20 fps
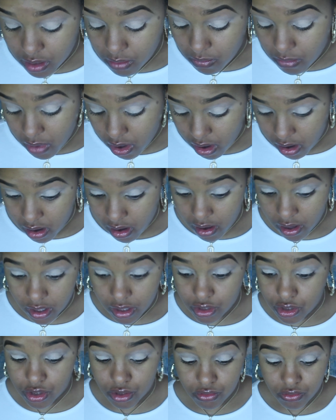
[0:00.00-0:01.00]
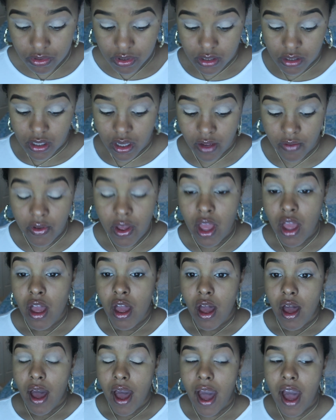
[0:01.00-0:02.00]
the mall and do stuff.
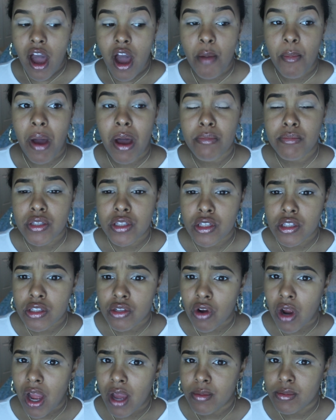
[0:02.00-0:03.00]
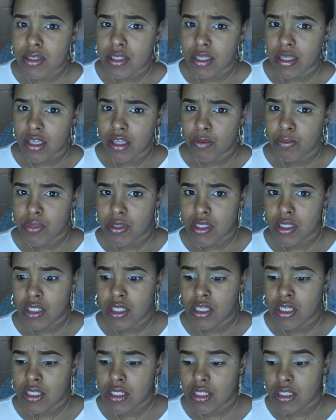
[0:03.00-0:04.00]
I'm subscribed to
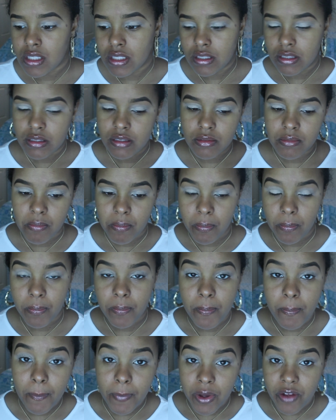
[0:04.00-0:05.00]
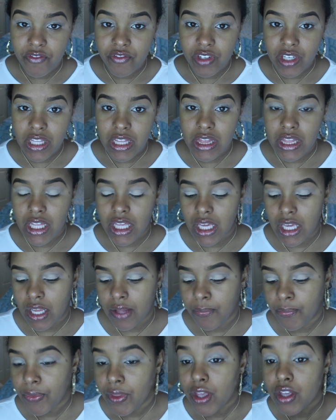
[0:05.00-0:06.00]
Ipsy's monthly
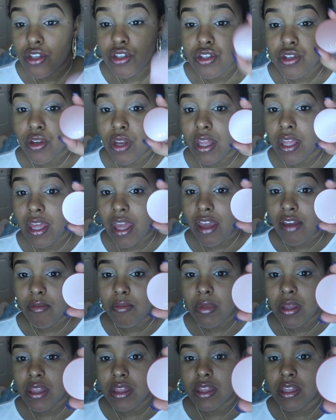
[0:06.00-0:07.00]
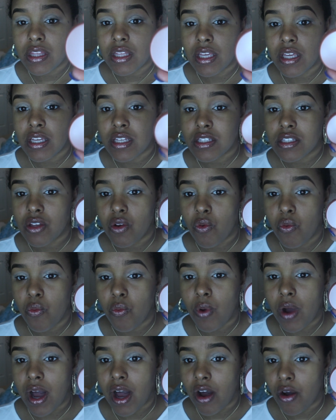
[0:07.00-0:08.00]
thing. So they gave me this a
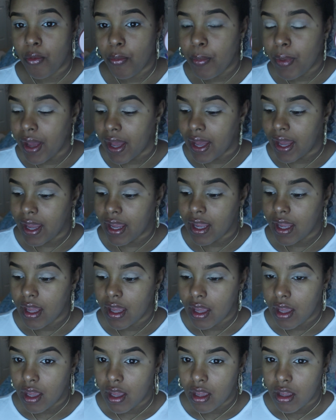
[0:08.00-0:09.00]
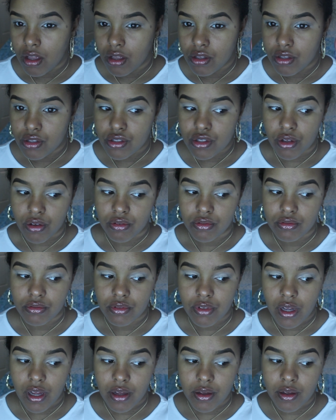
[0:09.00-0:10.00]
while back. So
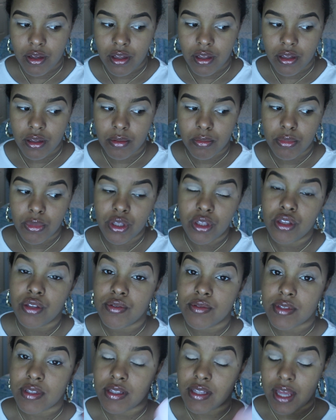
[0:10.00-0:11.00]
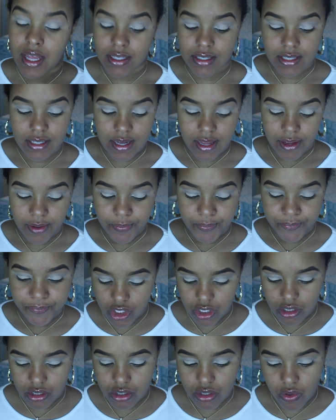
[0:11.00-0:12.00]
I am using that today.
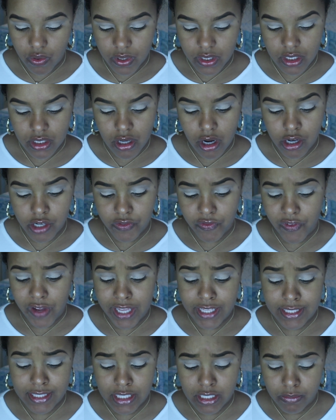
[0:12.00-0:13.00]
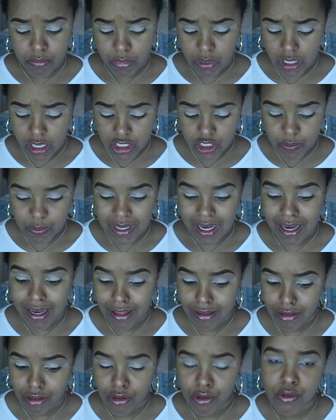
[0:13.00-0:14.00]
So it's Tarte Feisty blush, but I
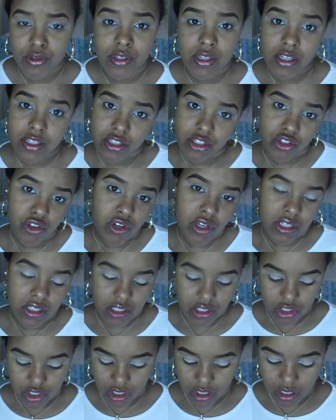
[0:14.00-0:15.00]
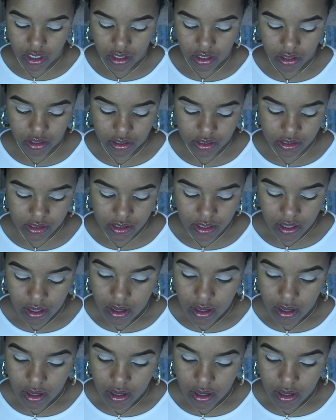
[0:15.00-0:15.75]
like to use it as a transition color because